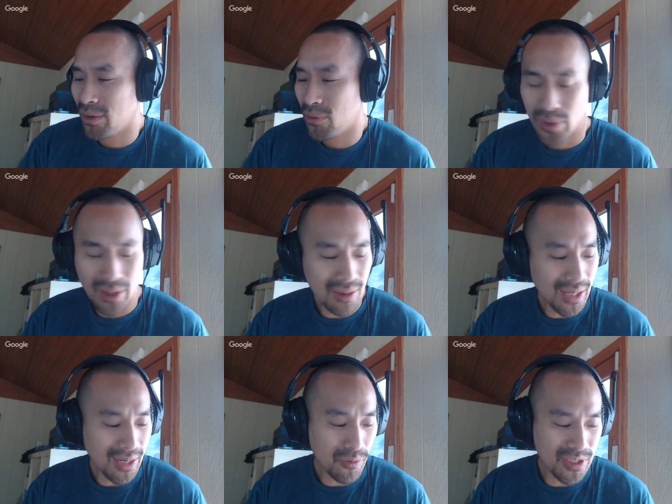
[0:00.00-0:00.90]
with
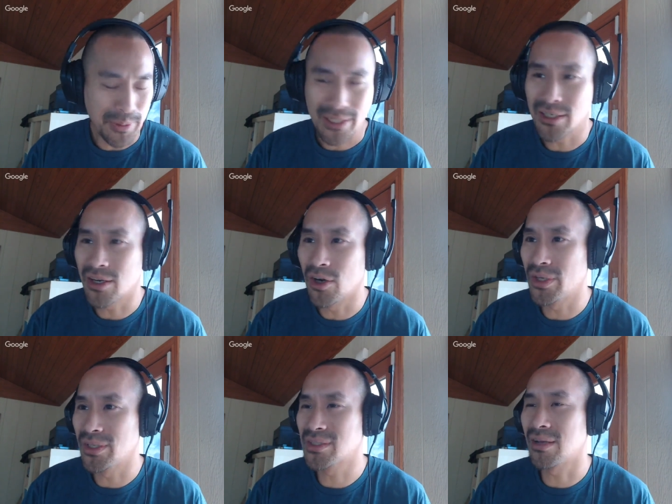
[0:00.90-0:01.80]
like respect to
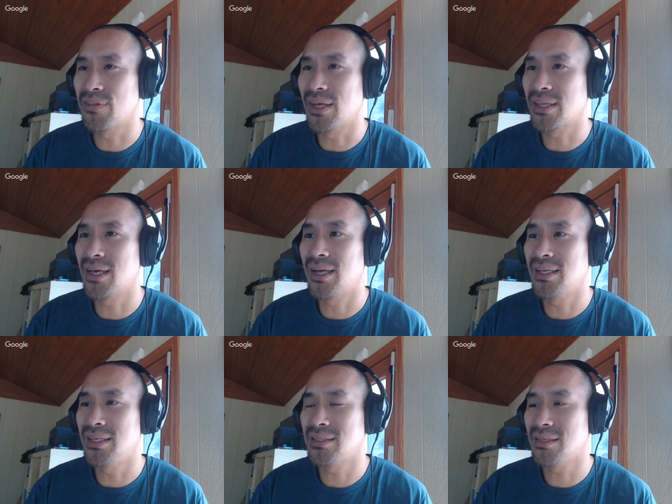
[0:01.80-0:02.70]
code and stuff like that, he's